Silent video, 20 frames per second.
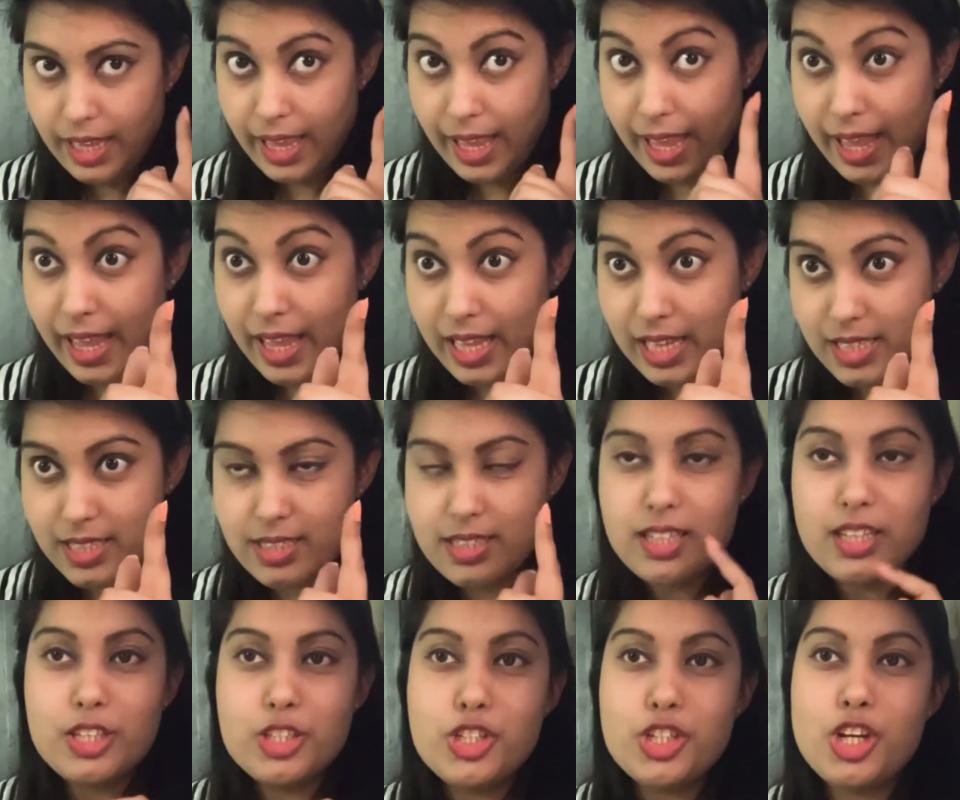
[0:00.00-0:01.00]
And
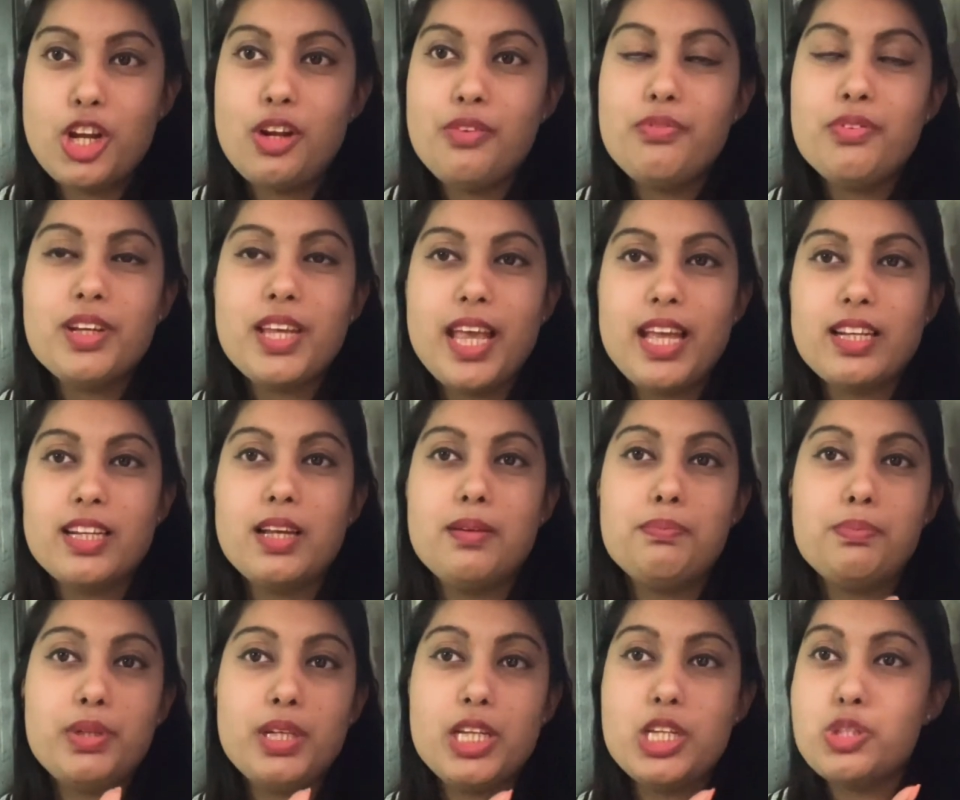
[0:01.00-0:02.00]
do not forget,
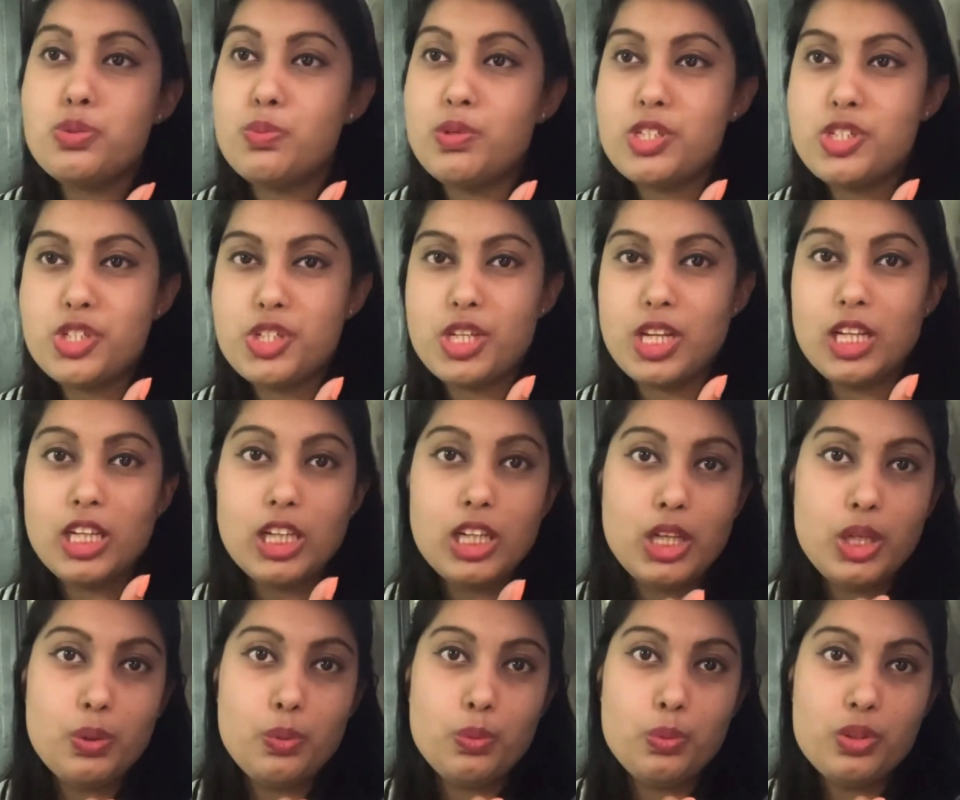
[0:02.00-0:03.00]
companies which
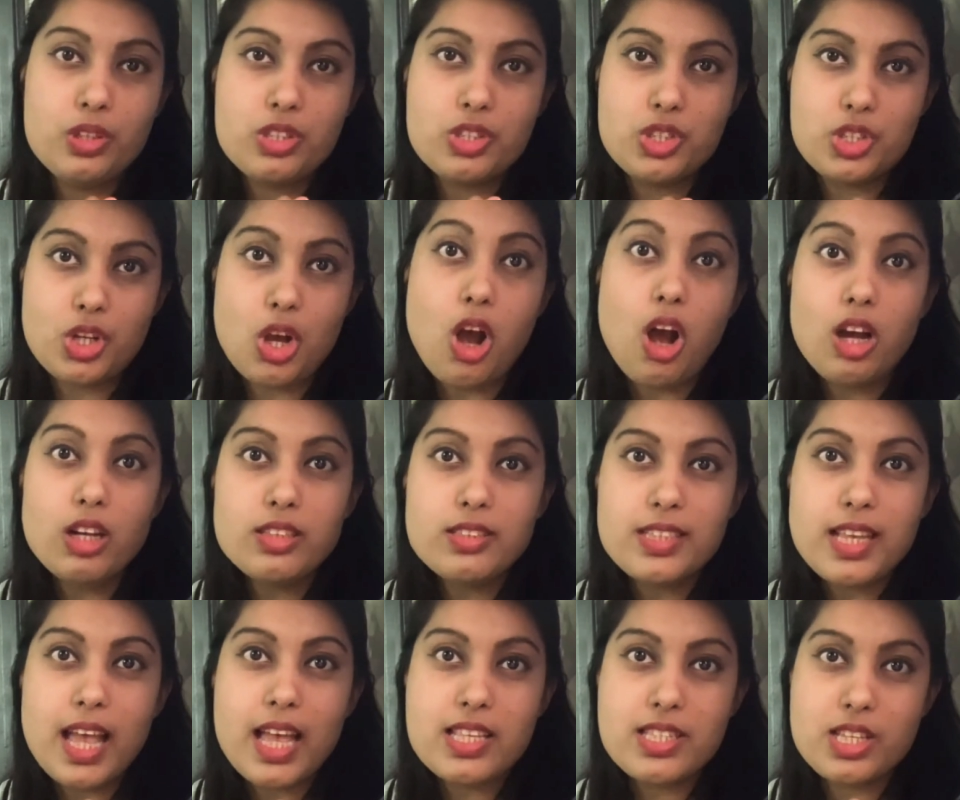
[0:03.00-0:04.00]
include stocks
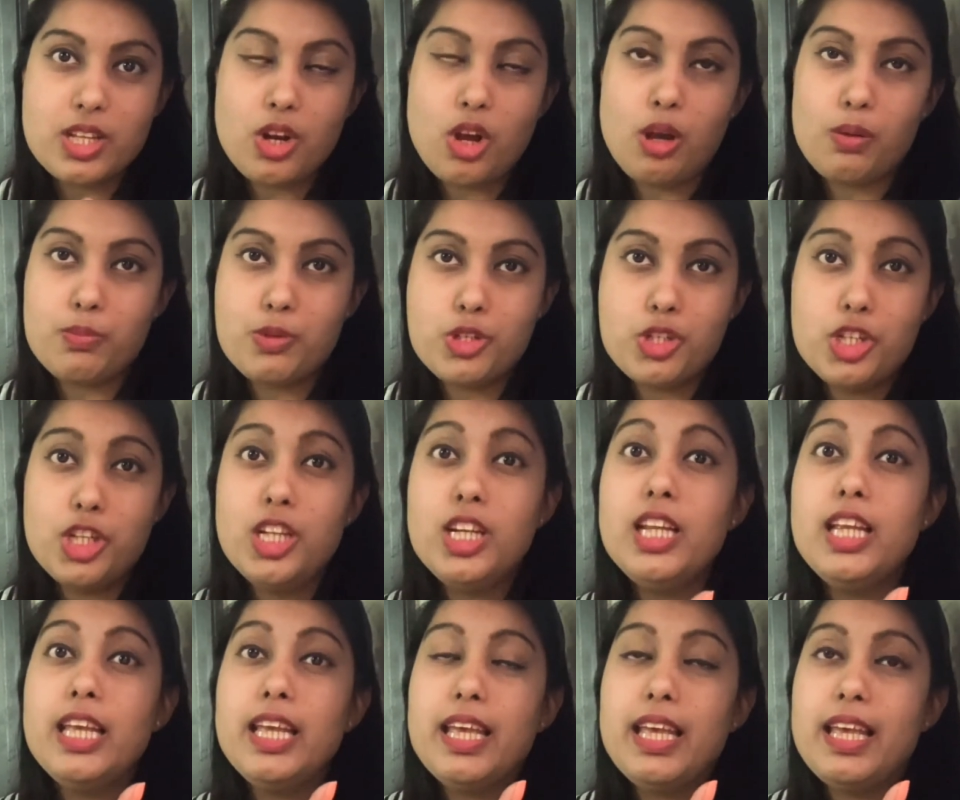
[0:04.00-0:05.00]
as an option,
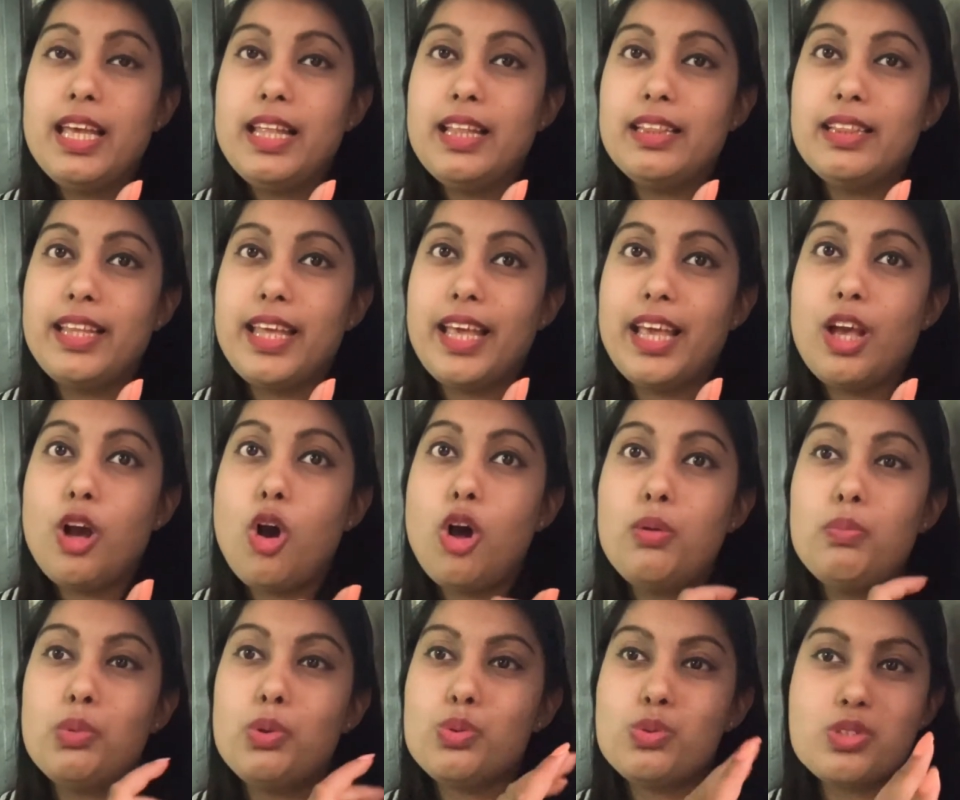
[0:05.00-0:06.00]
they
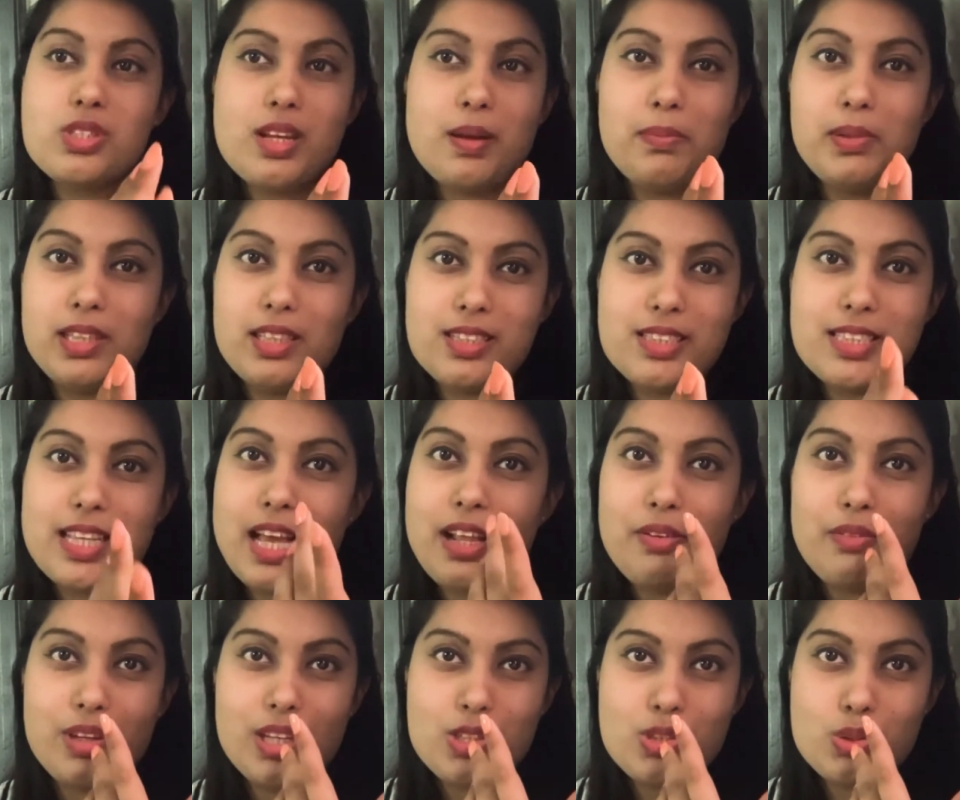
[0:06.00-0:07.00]
almost double the salary.